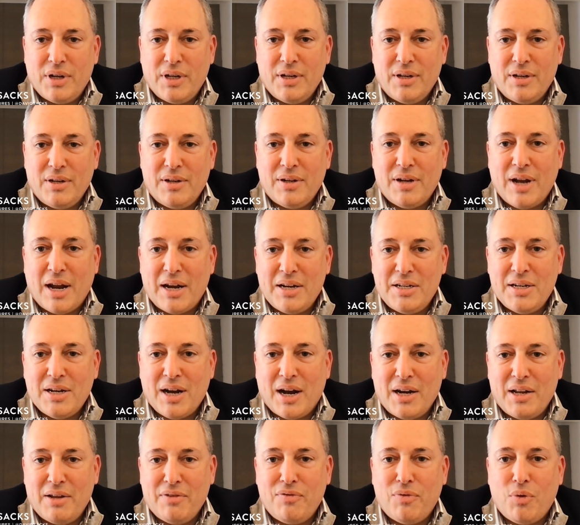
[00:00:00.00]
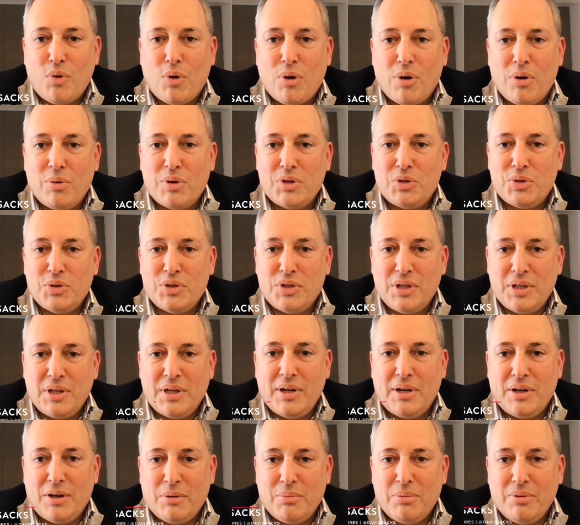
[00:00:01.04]
in 1994, which was the
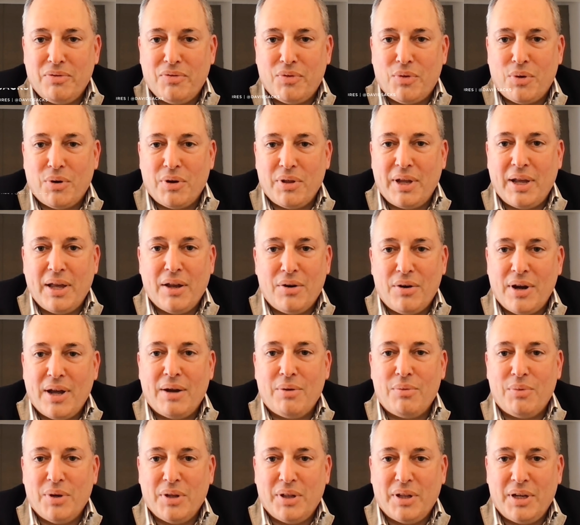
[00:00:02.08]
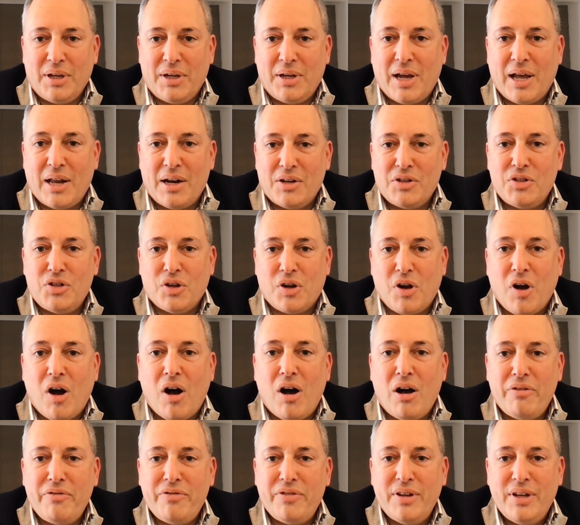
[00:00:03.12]
year before the internet really kind of took
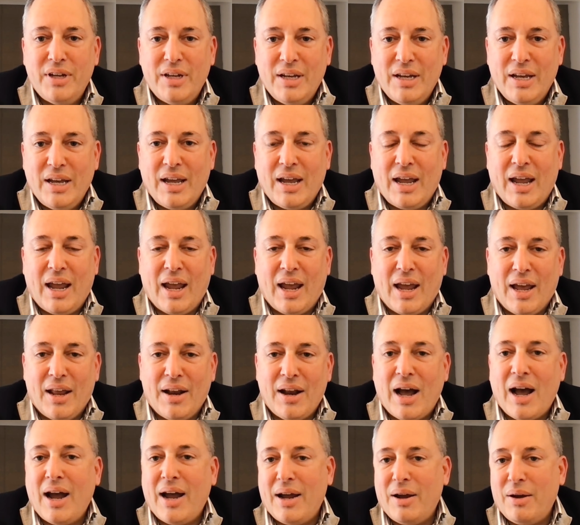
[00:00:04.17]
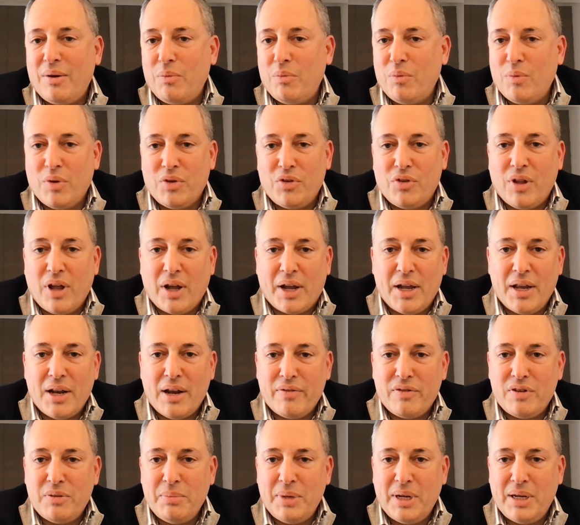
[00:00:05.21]
off. And I was lucky
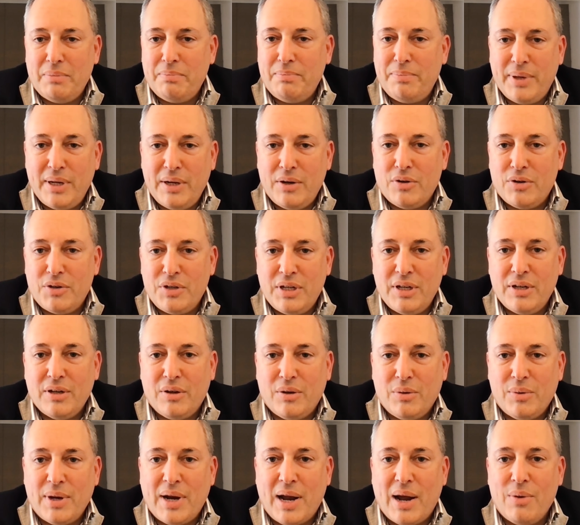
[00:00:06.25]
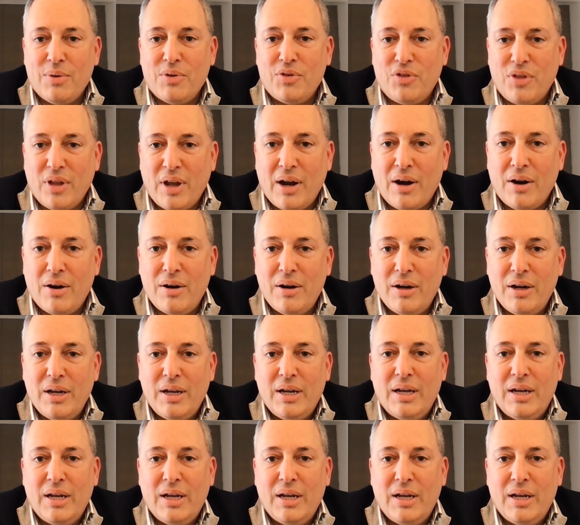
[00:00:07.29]
enough to meet Peter Thiel when I was there